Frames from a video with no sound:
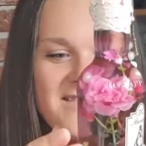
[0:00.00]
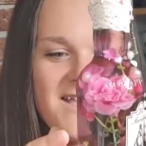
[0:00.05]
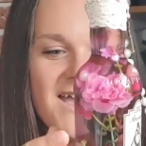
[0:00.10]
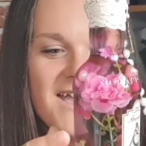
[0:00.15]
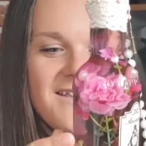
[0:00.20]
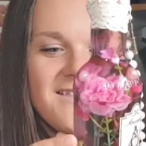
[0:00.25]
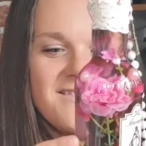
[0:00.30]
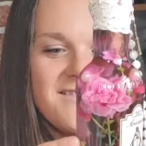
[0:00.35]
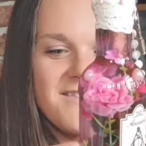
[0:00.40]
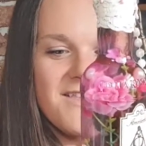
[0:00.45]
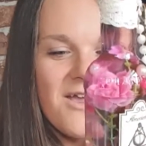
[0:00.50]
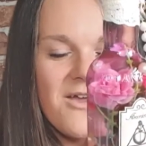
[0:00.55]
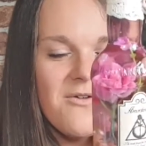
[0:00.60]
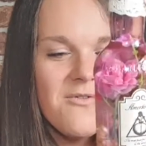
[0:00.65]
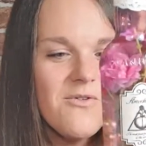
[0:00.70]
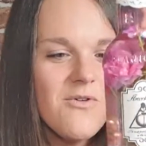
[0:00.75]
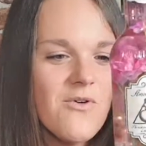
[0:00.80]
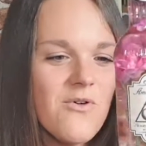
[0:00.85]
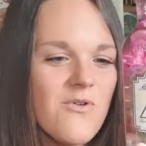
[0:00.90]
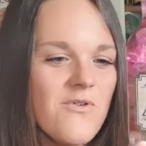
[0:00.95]
That is so
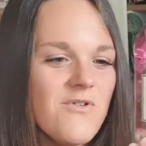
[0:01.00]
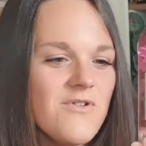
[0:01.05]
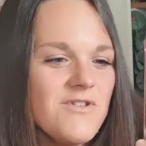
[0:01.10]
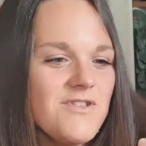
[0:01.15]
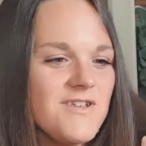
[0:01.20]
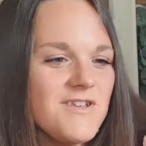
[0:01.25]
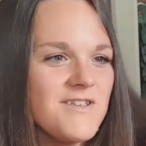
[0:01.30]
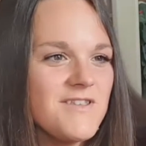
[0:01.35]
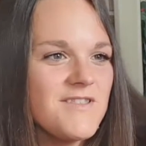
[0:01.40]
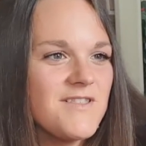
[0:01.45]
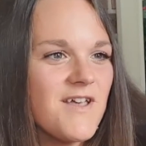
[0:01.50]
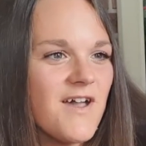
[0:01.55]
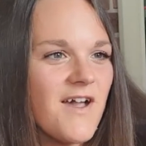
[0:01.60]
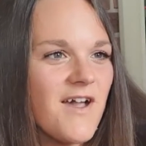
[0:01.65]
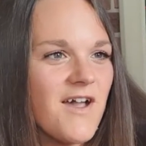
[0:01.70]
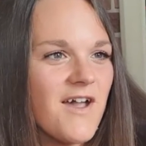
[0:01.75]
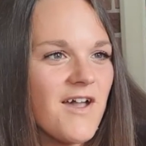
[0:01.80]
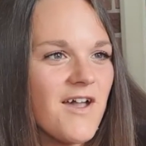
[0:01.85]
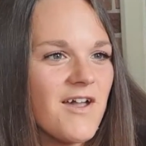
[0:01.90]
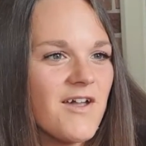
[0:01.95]
gorgeous
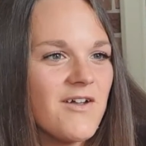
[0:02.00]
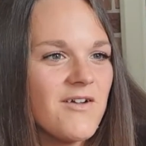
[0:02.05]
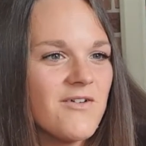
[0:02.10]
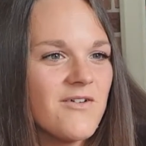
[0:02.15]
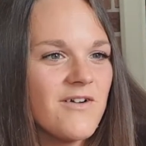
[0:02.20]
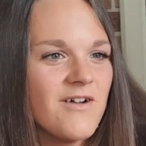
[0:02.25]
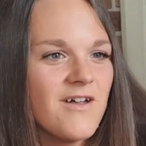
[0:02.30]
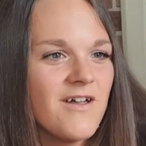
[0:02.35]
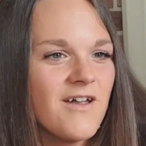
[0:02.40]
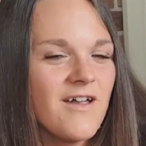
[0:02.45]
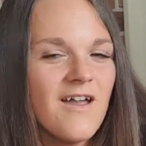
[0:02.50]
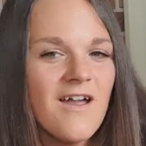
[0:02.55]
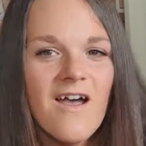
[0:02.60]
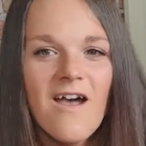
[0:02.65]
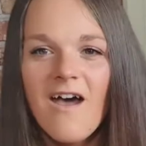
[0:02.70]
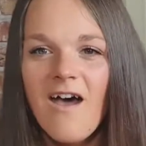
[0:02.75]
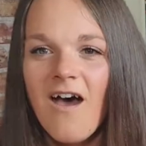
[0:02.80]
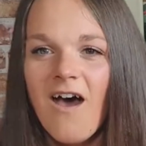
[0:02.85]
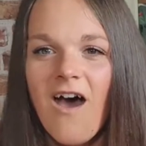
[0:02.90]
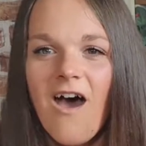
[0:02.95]
though.
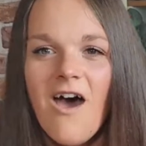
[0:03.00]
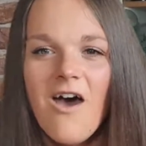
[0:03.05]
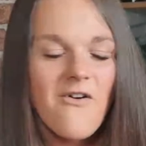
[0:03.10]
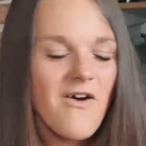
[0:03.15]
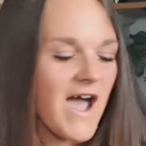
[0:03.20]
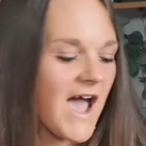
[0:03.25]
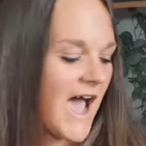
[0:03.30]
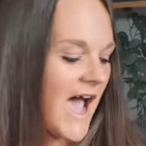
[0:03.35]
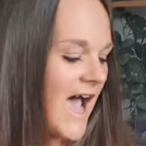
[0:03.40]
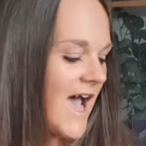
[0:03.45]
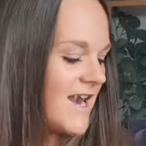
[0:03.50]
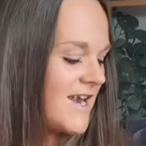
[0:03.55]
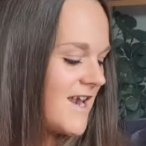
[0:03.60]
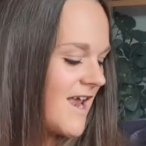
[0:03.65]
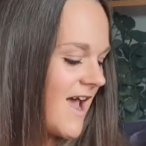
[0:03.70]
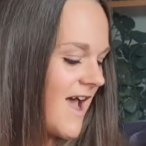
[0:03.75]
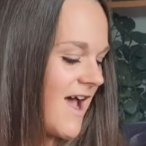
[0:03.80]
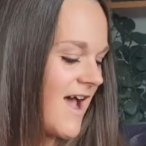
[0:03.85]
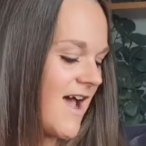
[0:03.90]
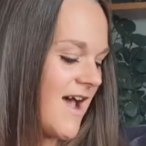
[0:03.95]
Oh,
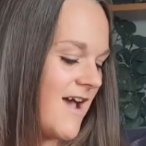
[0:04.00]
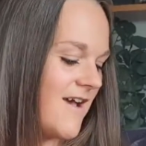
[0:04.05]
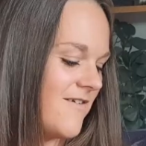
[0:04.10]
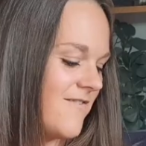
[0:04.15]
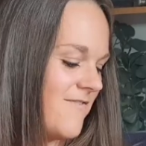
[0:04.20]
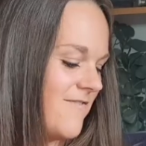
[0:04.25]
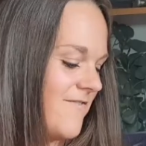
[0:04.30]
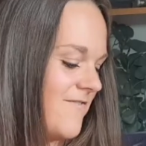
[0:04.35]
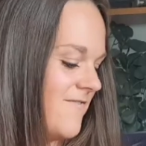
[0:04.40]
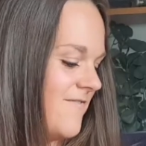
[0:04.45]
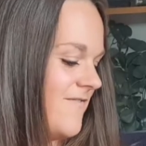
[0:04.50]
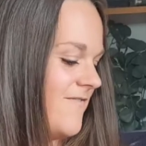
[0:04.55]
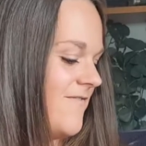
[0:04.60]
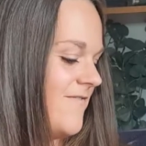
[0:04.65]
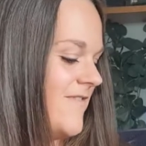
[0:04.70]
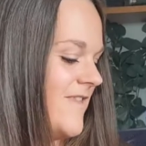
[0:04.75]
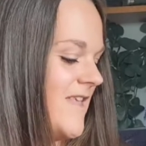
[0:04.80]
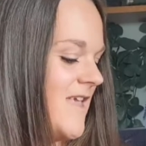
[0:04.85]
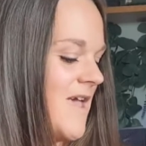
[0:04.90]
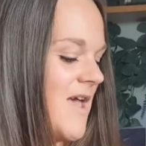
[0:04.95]
Hannah.
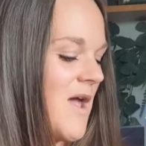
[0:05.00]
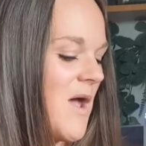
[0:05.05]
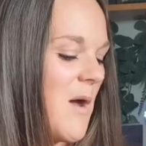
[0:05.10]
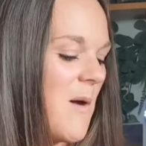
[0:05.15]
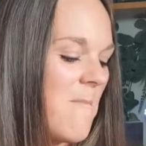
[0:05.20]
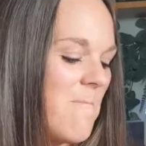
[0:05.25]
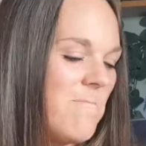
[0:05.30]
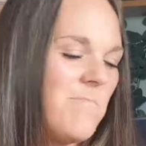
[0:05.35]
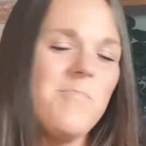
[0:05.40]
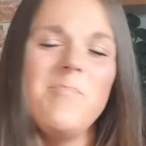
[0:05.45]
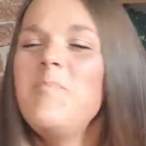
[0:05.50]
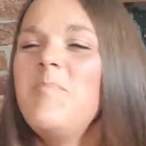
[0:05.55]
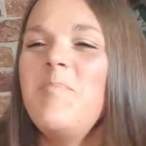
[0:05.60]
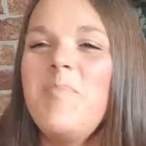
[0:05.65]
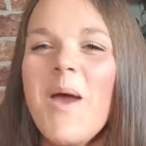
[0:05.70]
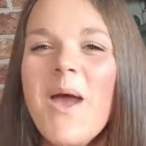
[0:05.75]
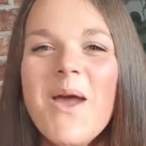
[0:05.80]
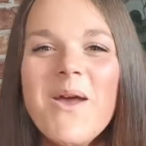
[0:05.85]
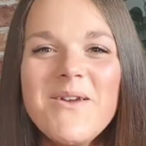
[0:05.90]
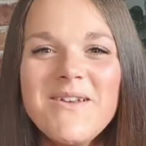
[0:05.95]

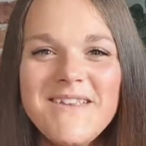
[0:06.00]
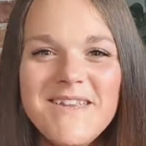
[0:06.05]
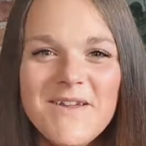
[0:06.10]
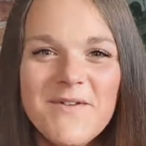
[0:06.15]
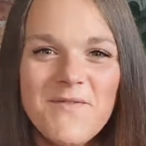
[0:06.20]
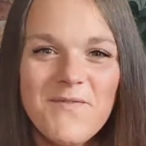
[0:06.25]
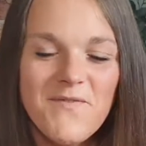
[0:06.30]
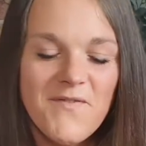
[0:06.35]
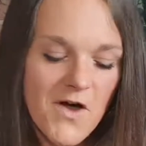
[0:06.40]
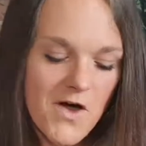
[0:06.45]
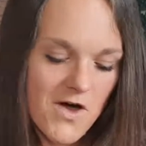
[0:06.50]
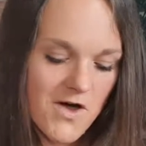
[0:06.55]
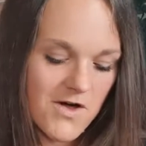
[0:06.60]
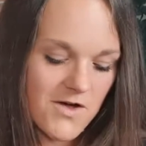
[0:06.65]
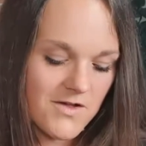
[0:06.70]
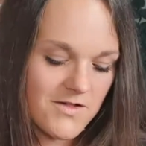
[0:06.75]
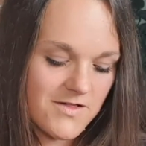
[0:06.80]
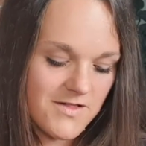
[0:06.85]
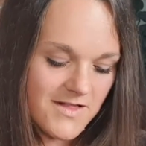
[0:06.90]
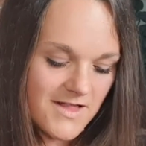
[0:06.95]

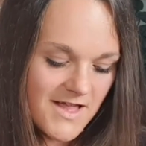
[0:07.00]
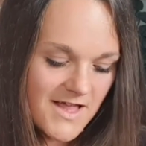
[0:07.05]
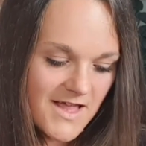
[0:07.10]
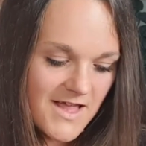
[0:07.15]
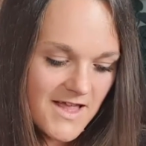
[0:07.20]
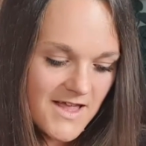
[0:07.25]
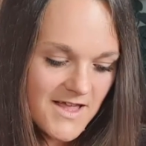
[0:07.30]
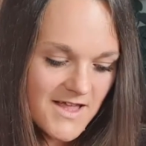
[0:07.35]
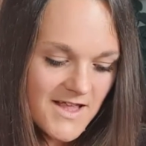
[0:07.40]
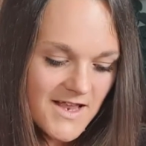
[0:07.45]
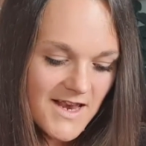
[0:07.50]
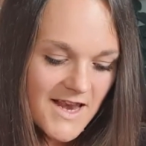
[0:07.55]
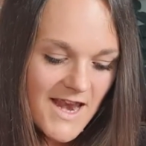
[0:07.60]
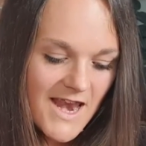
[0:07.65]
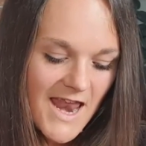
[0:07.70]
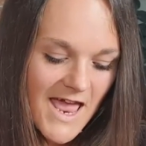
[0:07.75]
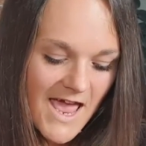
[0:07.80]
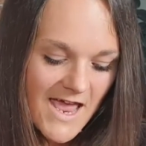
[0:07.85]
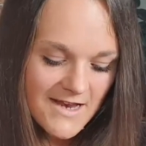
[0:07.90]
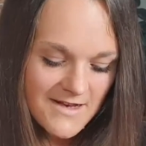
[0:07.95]
Beautiful.
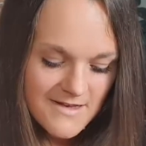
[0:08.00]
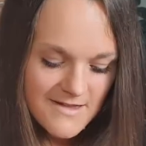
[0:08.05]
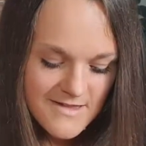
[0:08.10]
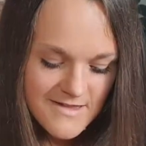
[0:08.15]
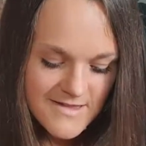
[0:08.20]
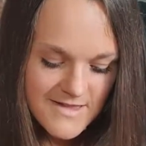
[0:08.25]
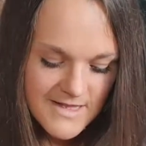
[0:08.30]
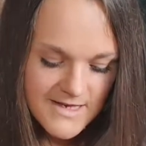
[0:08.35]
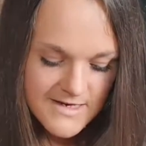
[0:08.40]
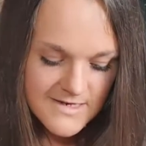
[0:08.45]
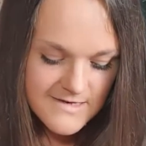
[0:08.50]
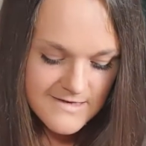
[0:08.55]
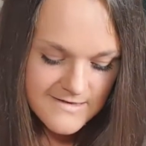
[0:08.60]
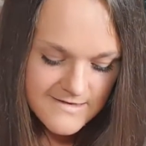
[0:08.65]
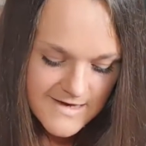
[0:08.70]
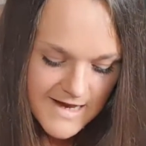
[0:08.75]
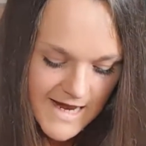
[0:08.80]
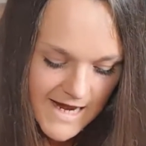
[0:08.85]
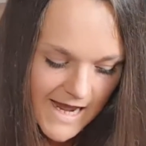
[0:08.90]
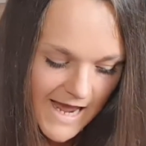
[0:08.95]
Let's
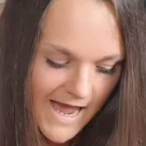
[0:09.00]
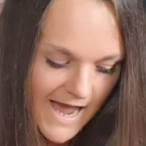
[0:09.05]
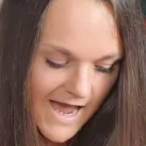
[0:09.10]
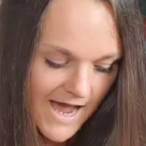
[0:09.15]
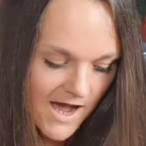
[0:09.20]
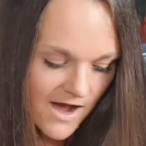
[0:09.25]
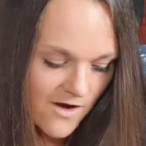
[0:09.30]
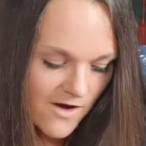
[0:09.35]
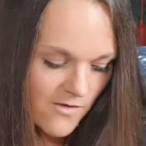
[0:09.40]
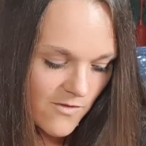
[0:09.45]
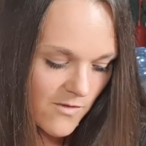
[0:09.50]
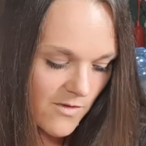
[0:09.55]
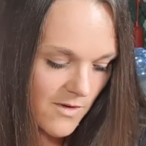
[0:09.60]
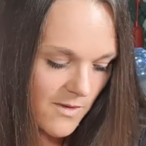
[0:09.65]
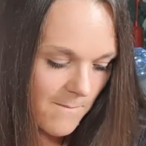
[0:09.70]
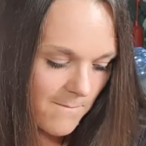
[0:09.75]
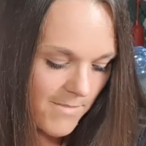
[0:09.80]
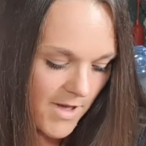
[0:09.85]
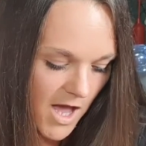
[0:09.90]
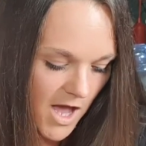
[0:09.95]
dig out
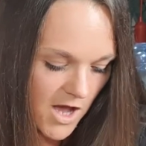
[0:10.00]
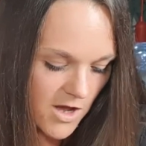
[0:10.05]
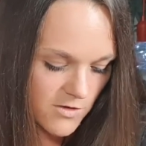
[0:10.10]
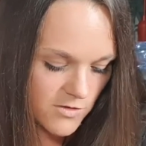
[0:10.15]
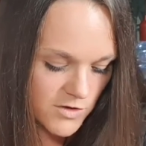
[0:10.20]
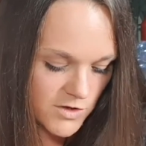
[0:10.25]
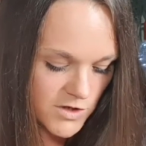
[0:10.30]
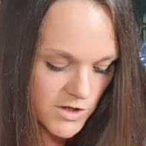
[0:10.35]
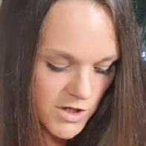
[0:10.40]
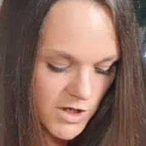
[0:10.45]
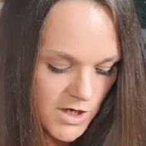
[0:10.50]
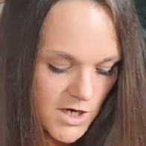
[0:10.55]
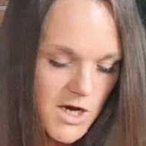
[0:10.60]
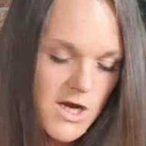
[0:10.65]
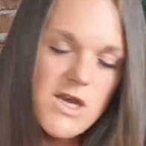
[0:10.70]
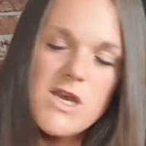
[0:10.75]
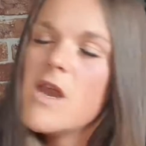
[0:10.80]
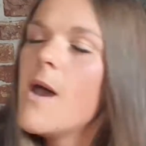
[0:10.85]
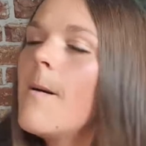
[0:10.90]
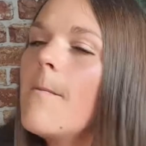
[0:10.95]
potion
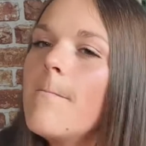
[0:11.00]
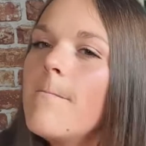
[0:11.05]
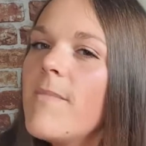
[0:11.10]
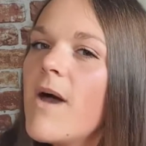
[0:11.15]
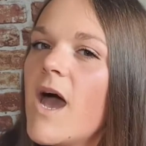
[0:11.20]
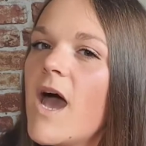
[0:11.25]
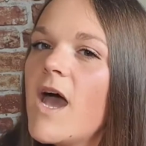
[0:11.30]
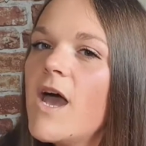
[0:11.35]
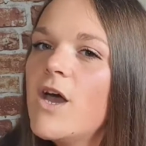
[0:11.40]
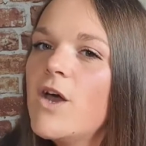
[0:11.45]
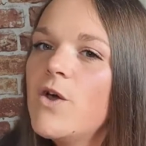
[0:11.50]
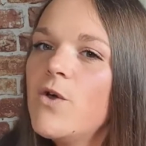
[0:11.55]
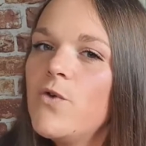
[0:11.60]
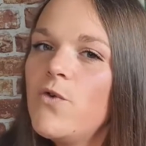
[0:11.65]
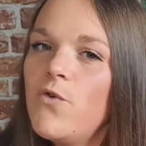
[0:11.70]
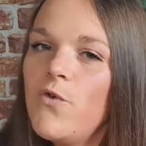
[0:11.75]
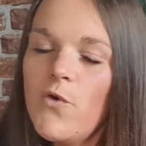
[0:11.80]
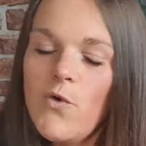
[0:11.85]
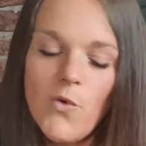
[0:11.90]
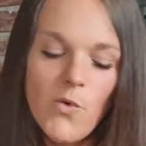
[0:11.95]
number
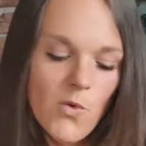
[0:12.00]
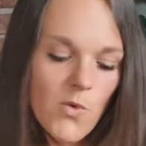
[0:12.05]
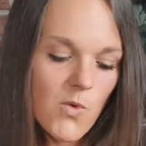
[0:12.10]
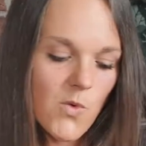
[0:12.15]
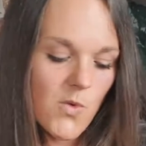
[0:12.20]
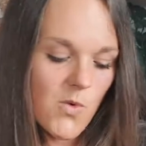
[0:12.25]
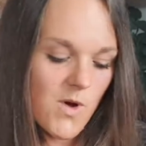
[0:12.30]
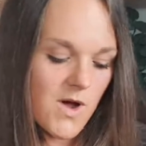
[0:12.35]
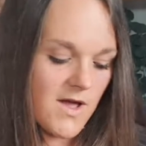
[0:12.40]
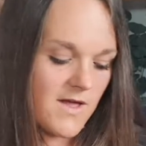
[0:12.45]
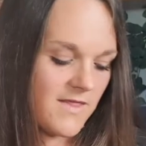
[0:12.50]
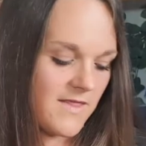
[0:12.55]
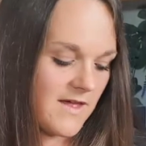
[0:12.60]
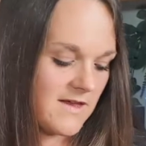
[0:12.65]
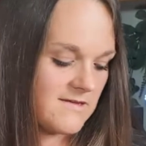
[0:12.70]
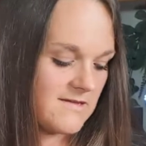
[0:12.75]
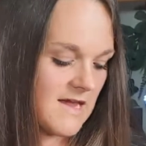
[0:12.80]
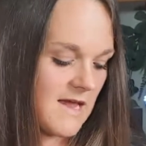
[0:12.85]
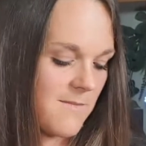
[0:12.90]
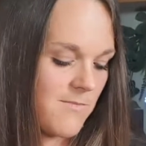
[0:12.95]
two
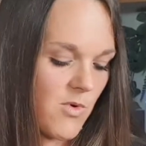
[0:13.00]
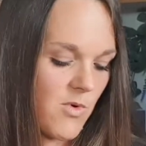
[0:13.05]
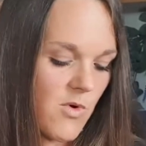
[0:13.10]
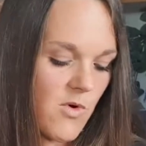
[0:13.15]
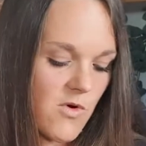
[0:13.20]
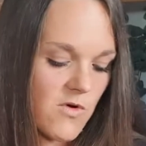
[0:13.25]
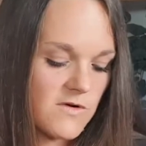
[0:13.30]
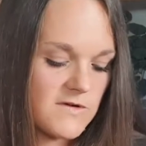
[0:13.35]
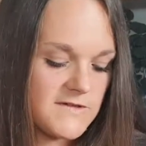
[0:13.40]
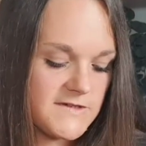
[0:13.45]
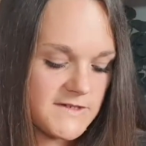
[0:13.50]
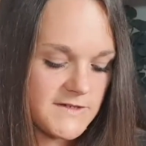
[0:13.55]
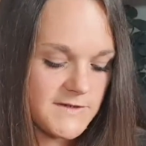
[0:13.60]
that I bought.